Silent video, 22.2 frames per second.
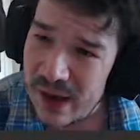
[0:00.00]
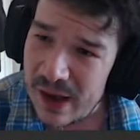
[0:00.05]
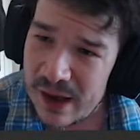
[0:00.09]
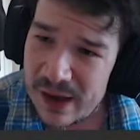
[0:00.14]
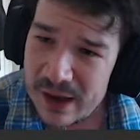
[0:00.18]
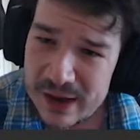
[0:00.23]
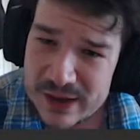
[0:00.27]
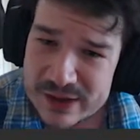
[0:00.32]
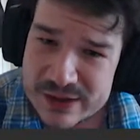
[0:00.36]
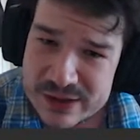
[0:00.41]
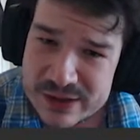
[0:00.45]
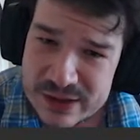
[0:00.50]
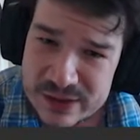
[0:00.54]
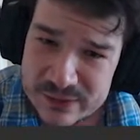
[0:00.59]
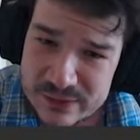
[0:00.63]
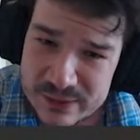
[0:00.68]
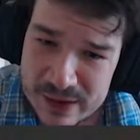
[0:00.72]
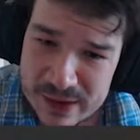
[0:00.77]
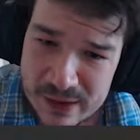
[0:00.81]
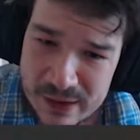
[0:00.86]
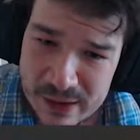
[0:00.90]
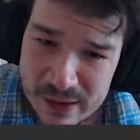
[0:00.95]
Let's do
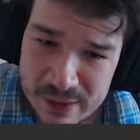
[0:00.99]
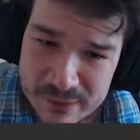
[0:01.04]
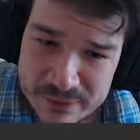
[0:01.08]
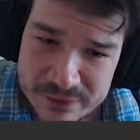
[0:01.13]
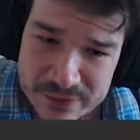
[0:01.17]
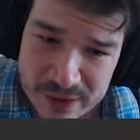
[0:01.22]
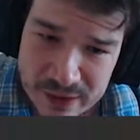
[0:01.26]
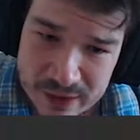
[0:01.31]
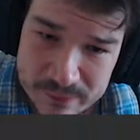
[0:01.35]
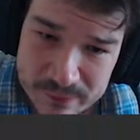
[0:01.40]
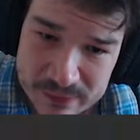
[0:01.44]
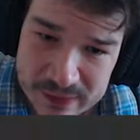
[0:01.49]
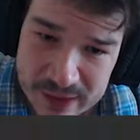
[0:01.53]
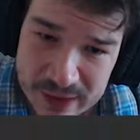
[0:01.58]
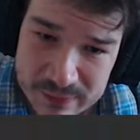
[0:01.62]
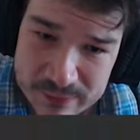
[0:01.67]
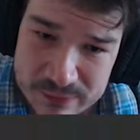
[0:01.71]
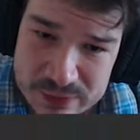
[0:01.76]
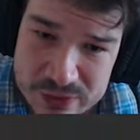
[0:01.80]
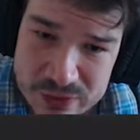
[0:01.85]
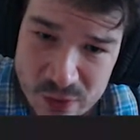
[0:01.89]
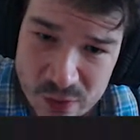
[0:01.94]
the half-time
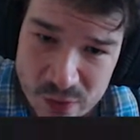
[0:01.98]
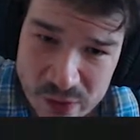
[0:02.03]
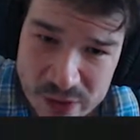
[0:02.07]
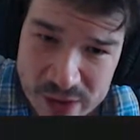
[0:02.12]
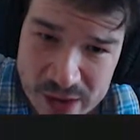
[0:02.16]
team talk.